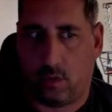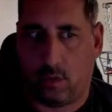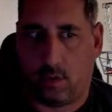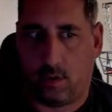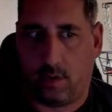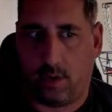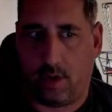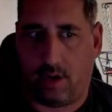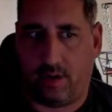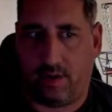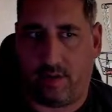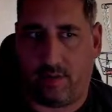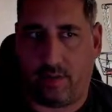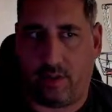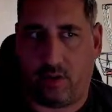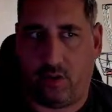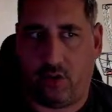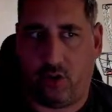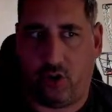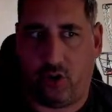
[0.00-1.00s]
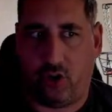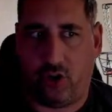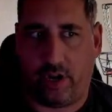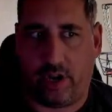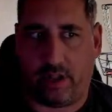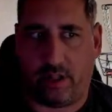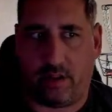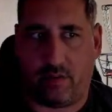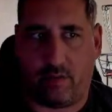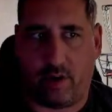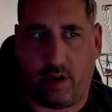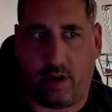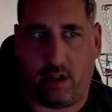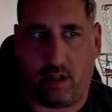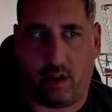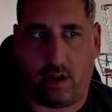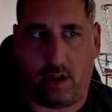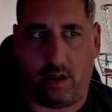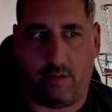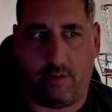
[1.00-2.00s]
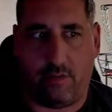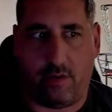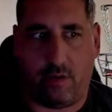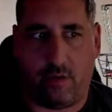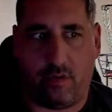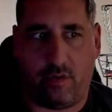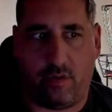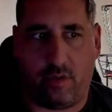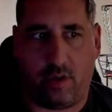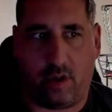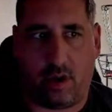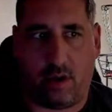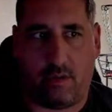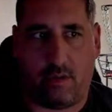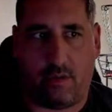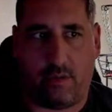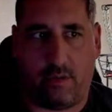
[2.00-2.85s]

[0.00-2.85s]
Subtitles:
Now I just have to check the regular info stuff.